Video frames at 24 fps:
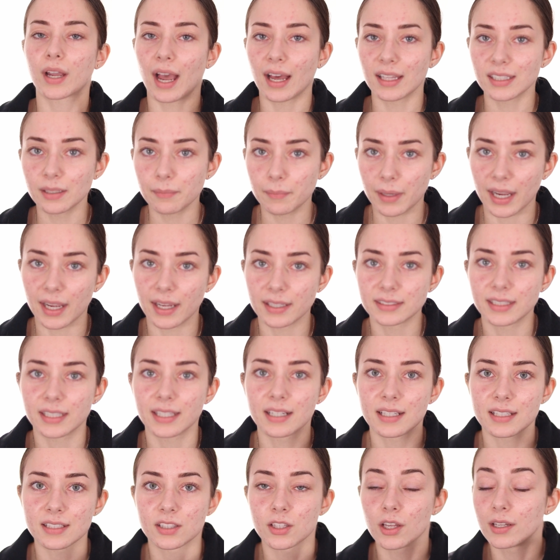calamine,
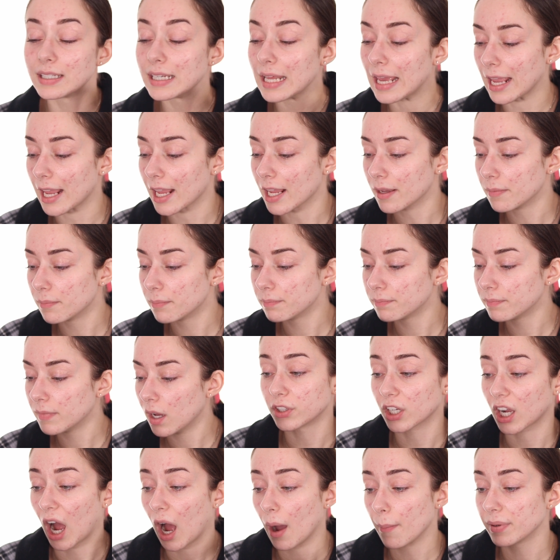it is the name of
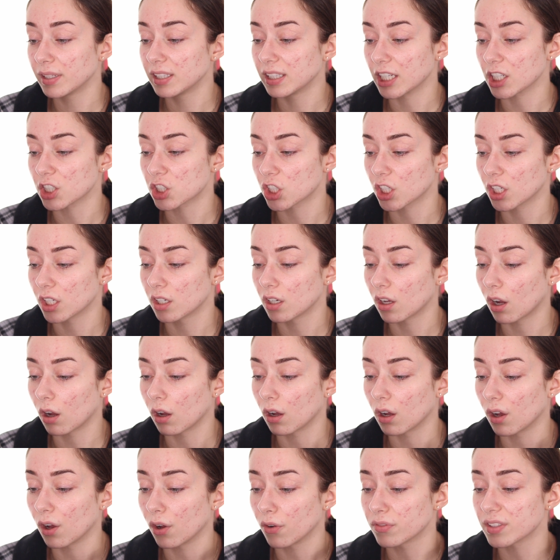the combination
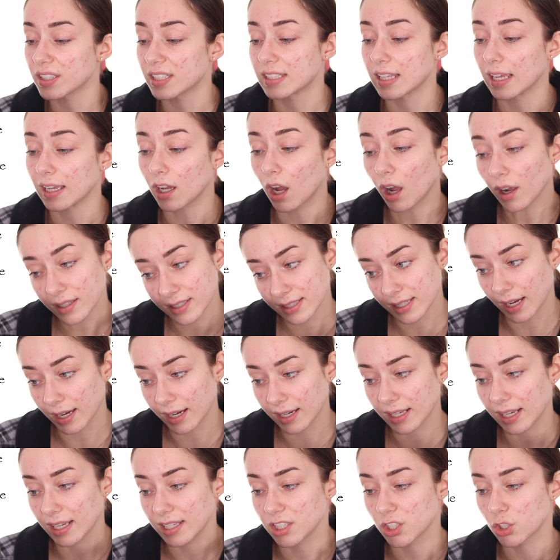of zinc
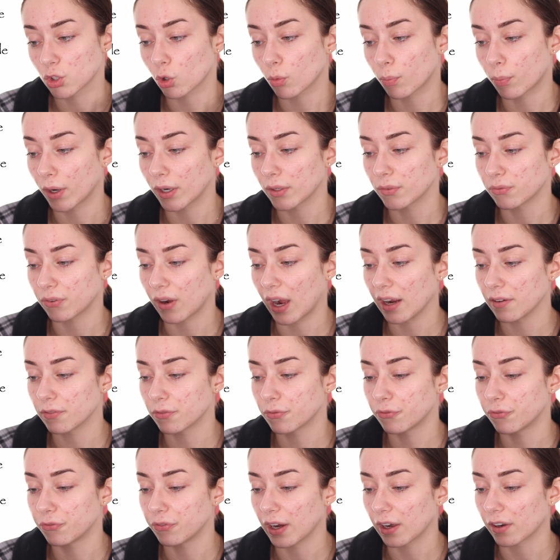oxide and 0.5
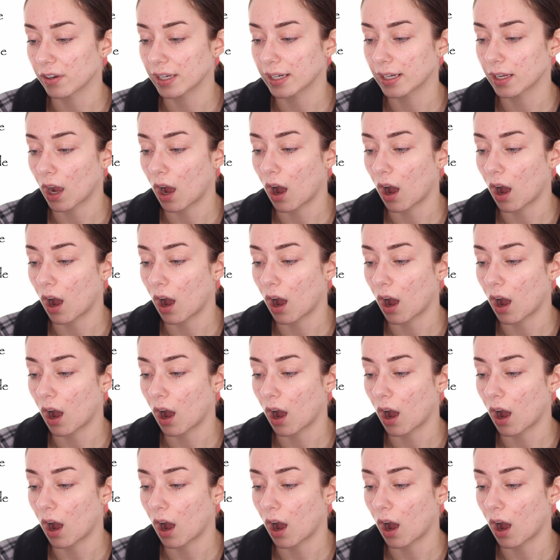ferric